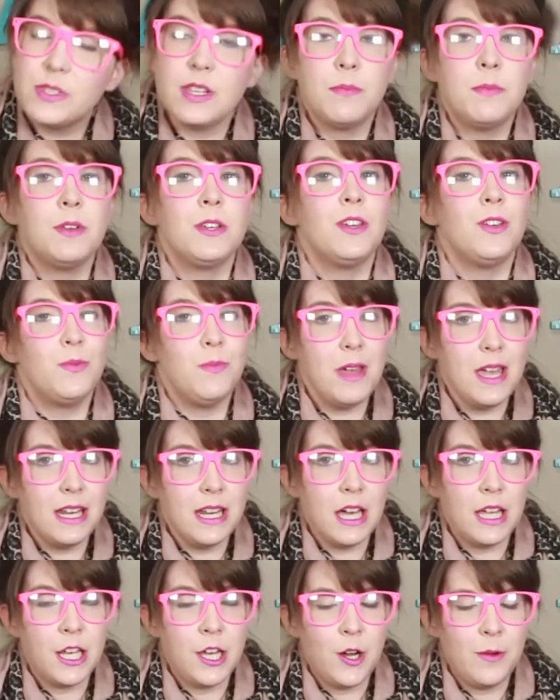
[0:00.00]
something you may
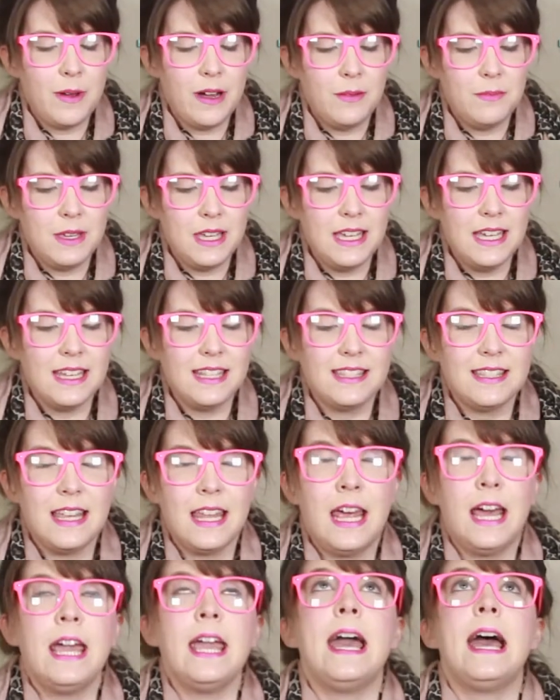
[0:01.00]
not know about me is
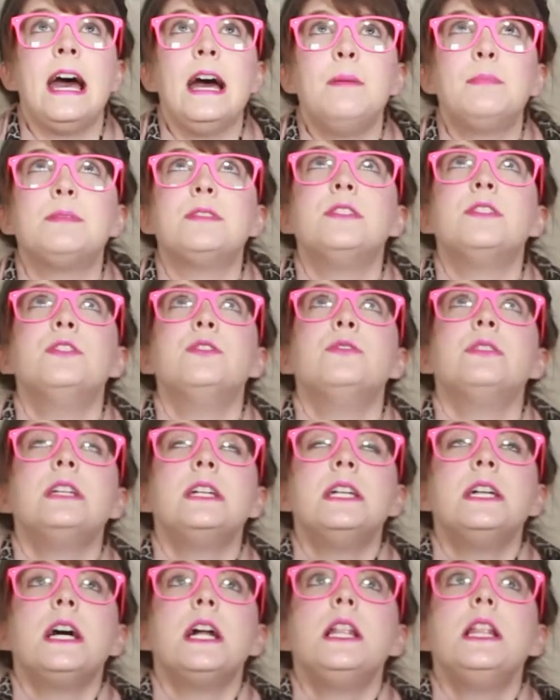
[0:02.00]
that I
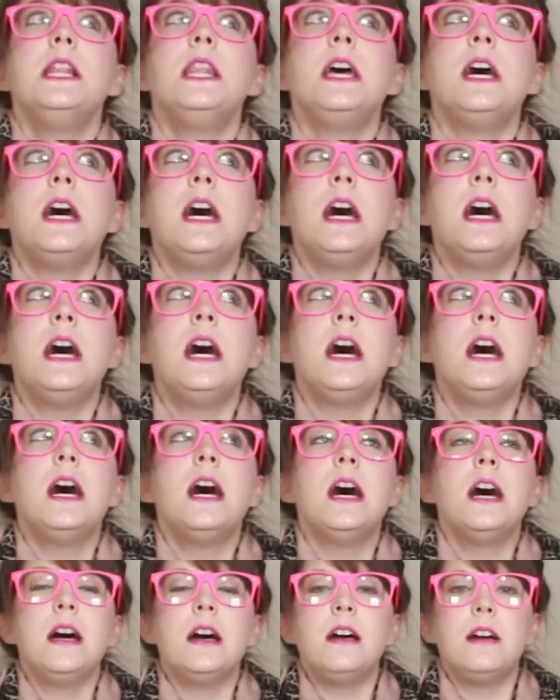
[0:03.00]
absolutely
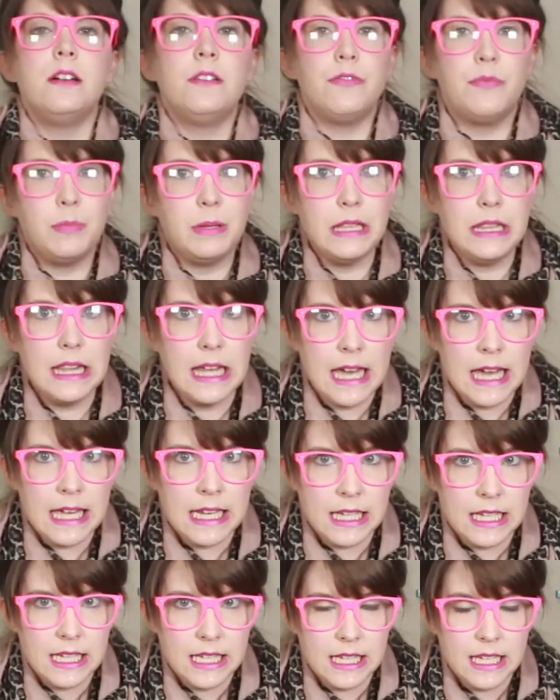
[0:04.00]
love
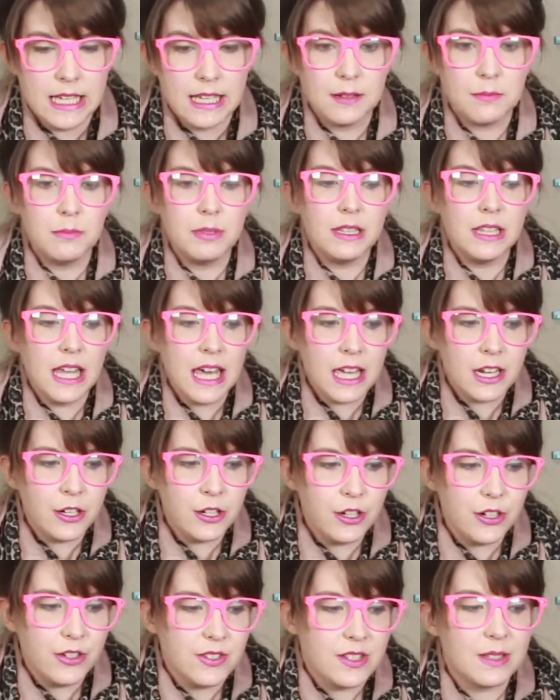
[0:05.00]
planning and
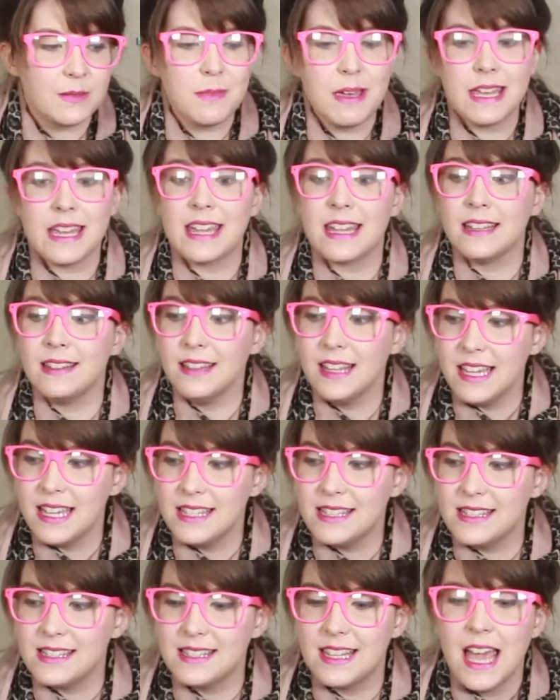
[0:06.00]
planners and making
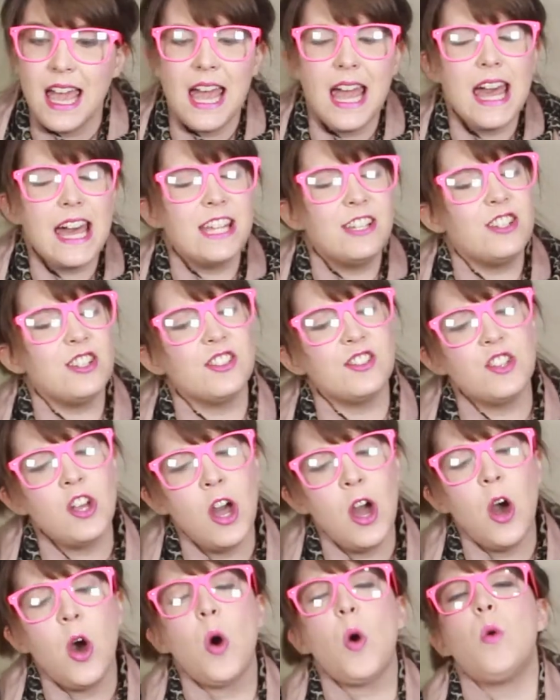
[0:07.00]
lists and just
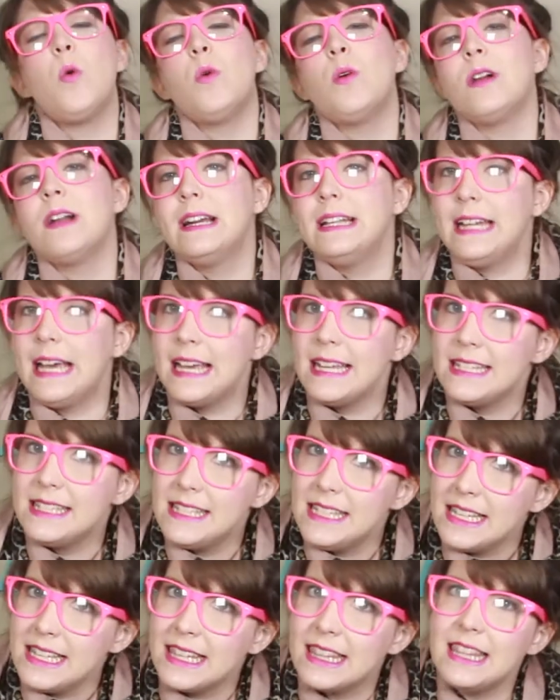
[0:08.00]

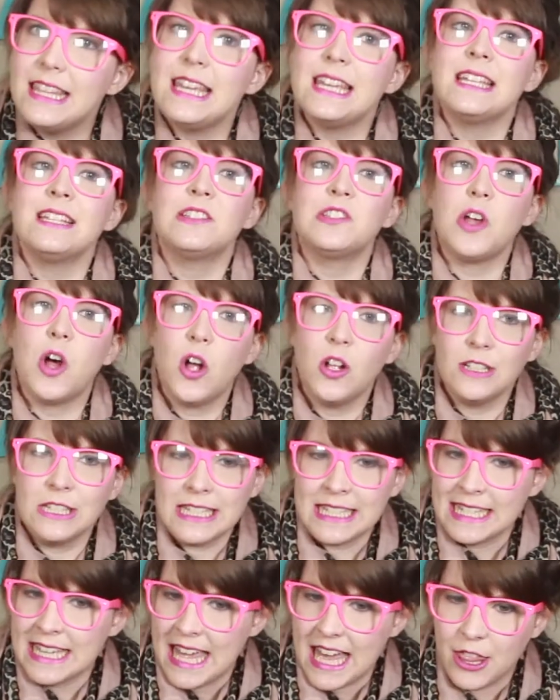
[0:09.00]
organizing things all
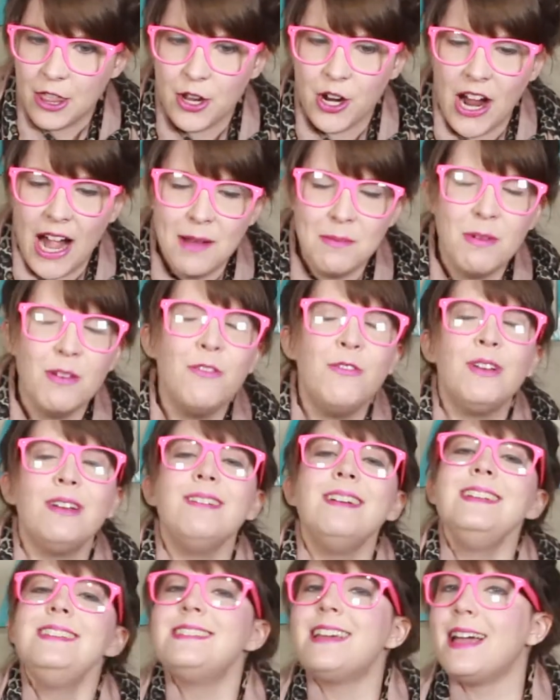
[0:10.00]
together. I'm a
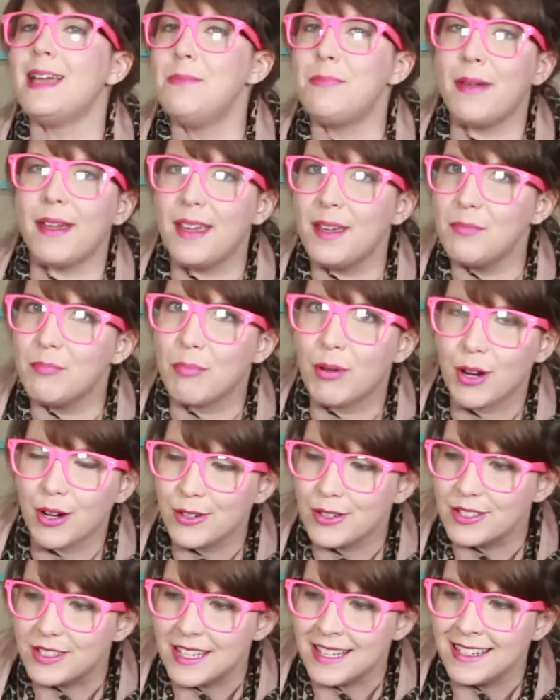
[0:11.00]
very type A
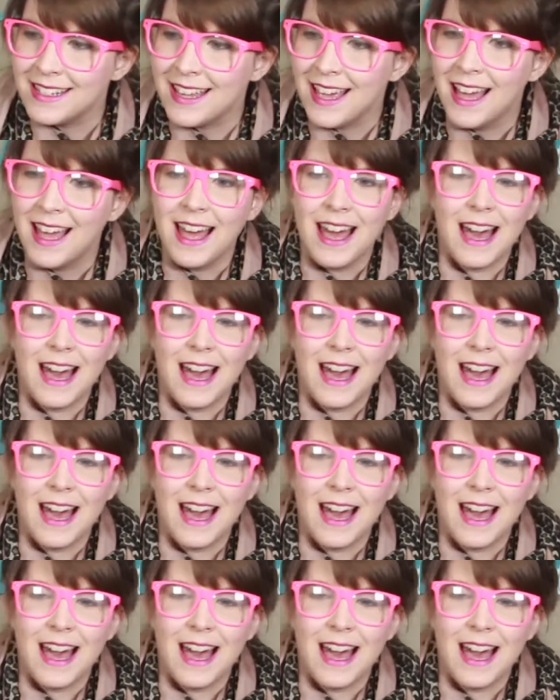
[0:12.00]
person,